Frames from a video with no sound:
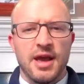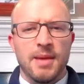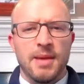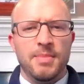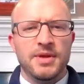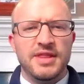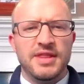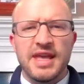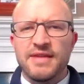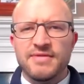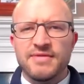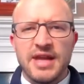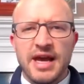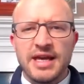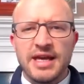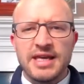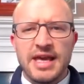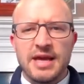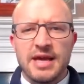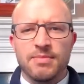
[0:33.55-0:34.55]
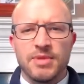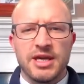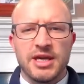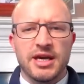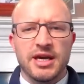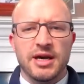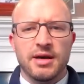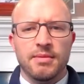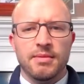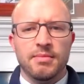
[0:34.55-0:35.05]
but they have not yet
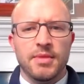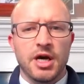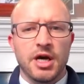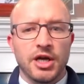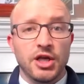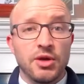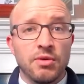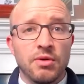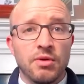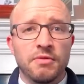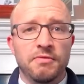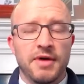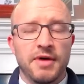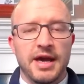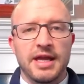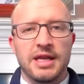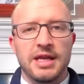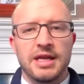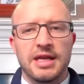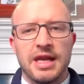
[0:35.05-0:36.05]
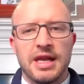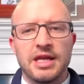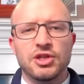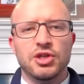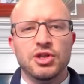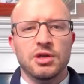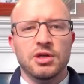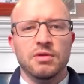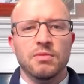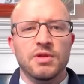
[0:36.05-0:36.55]
become a unified
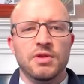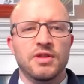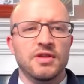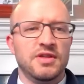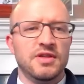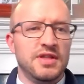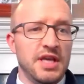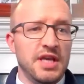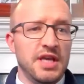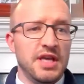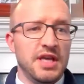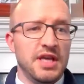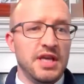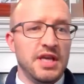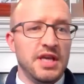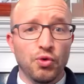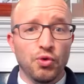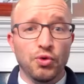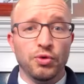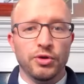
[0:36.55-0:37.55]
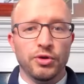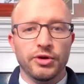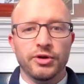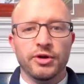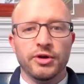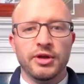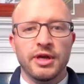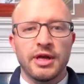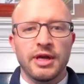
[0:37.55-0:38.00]
nation with a single ruler,